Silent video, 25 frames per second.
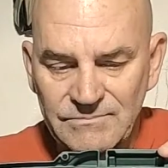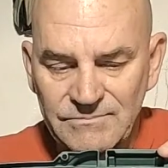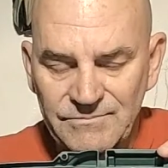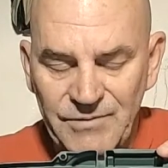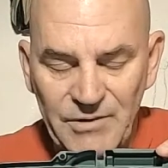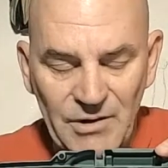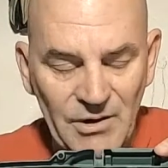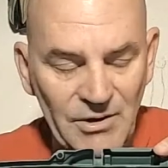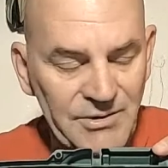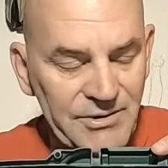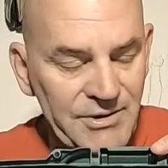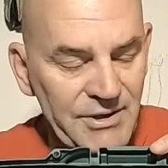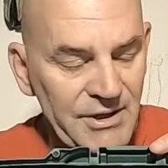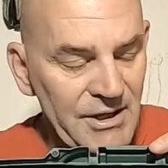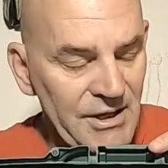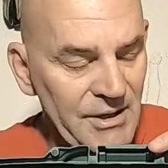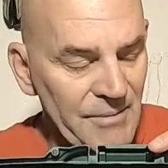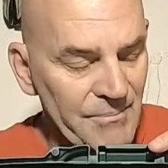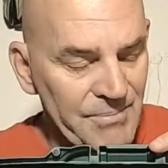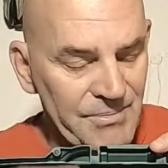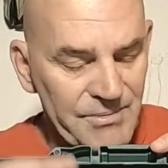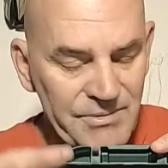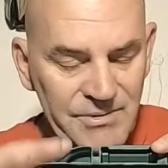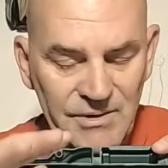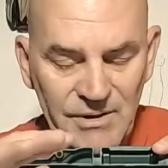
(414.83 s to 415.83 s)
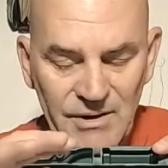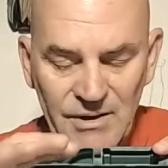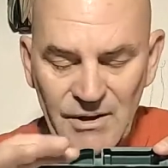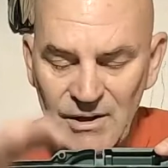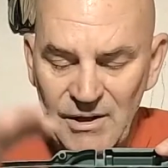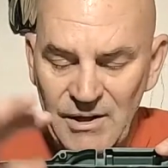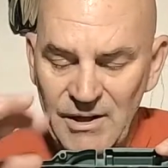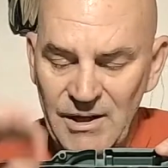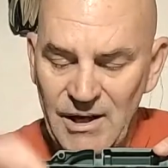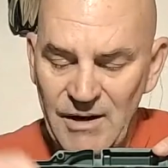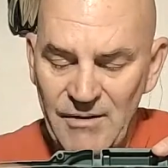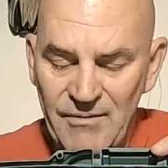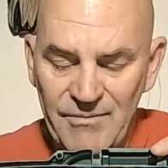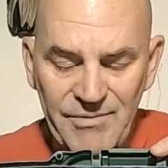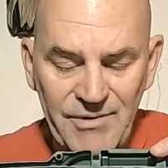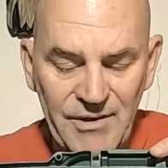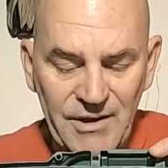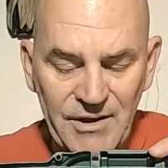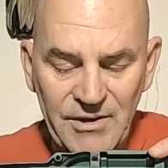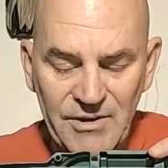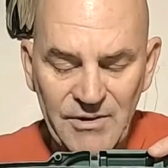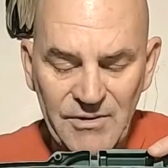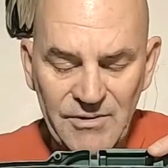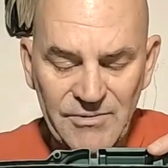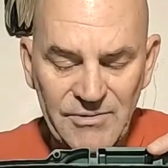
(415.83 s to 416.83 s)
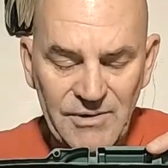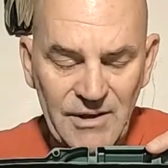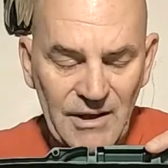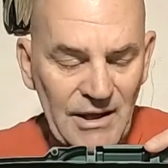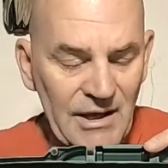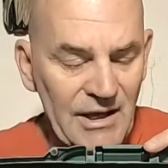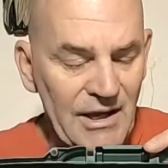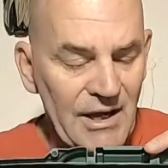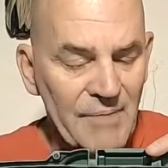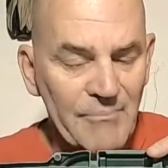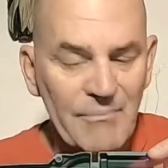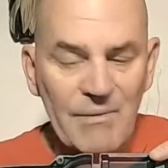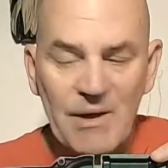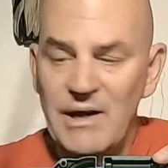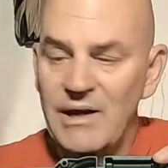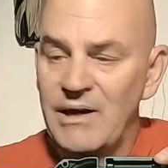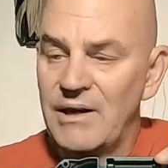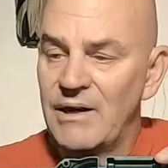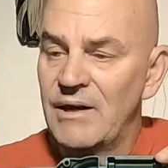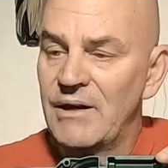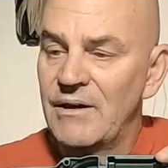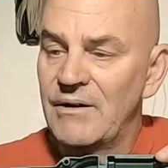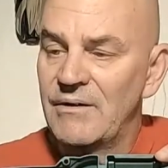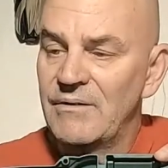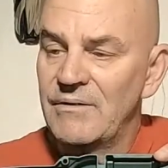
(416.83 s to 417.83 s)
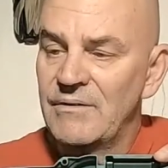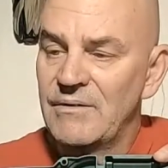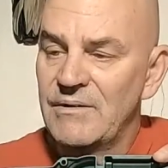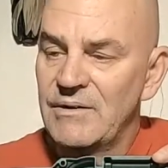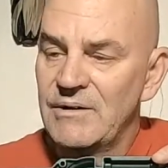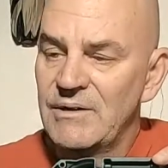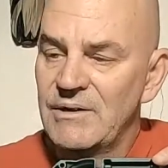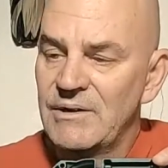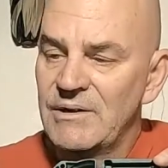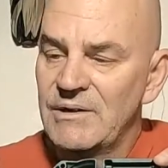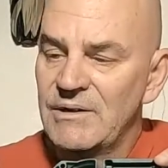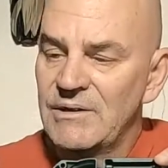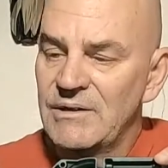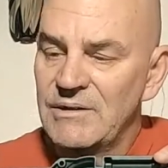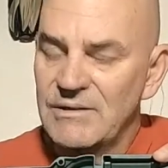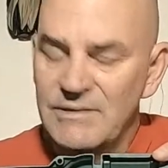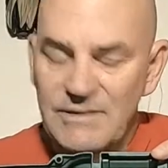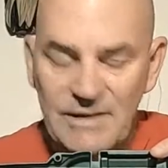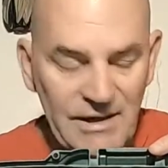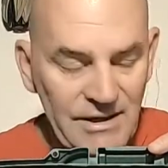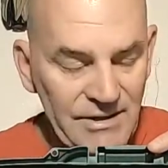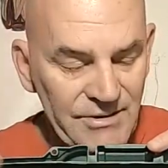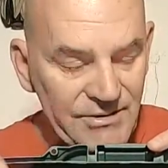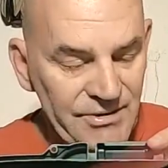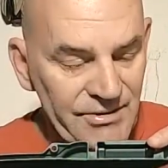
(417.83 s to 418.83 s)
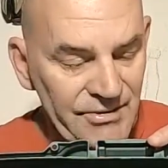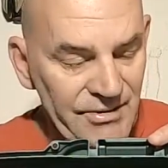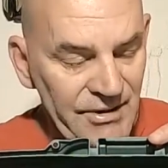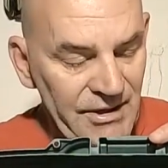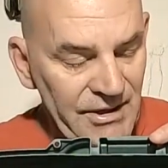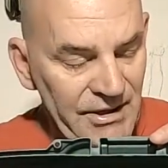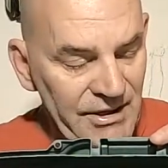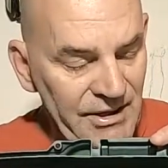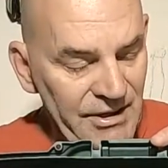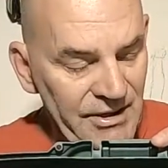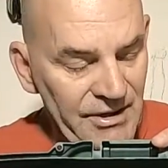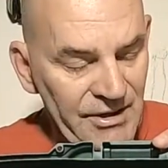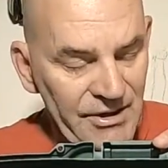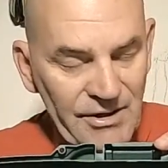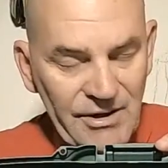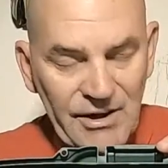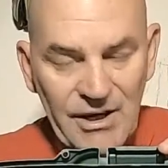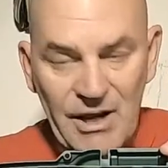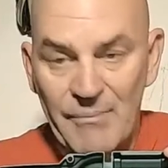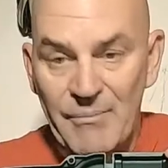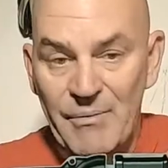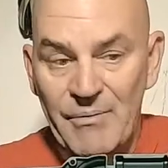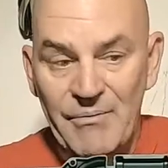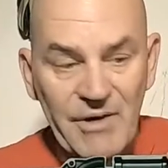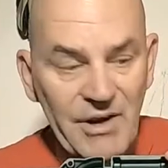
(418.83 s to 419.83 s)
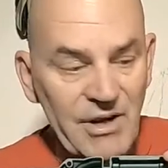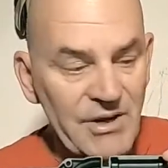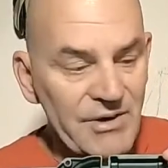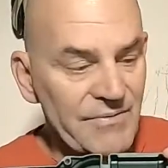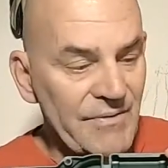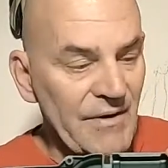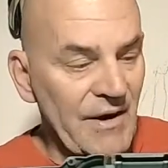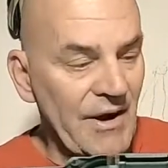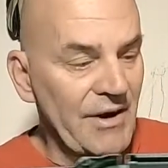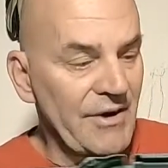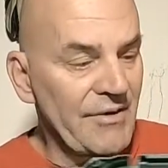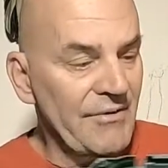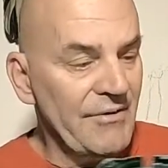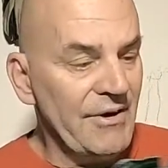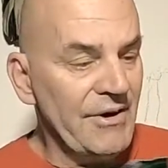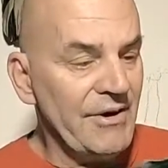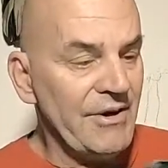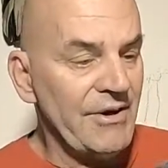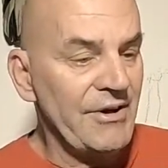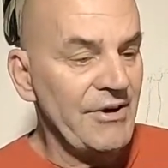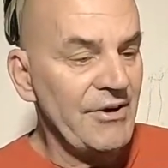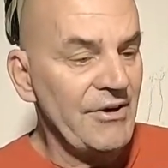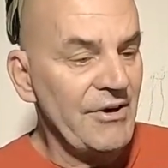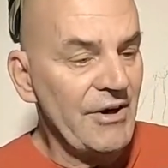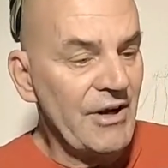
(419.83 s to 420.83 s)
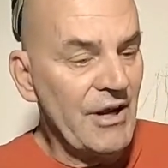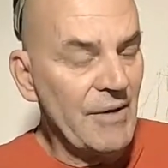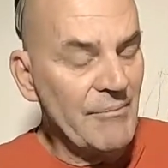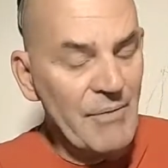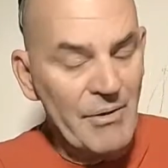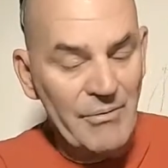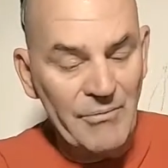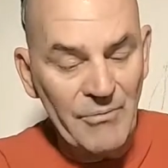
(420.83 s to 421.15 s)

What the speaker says: field tips, everything used. Like I got my laser in here, I got my rangefinder in here, I got my